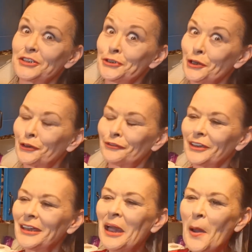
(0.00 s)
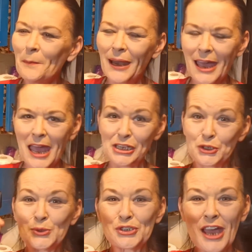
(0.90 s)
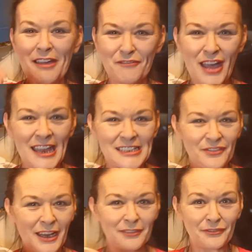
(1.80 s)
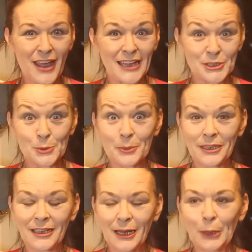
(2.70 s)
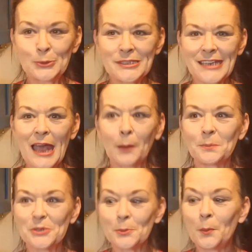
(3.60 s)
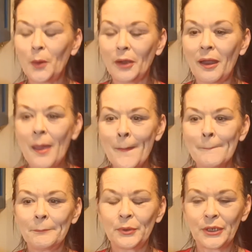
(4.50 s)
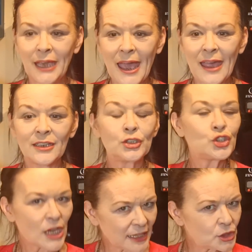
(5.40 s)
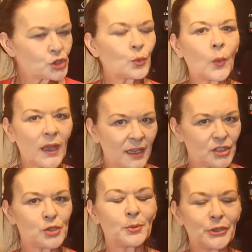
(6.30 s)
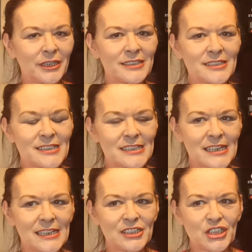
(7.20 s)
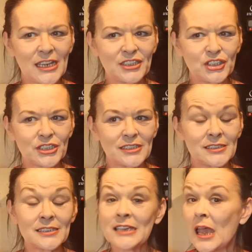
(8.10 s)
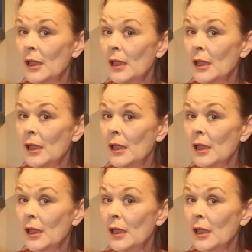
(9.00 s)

at geography, but I do try and find if I can find something close to help someone. But yeah, change the words you're putting into the search engines.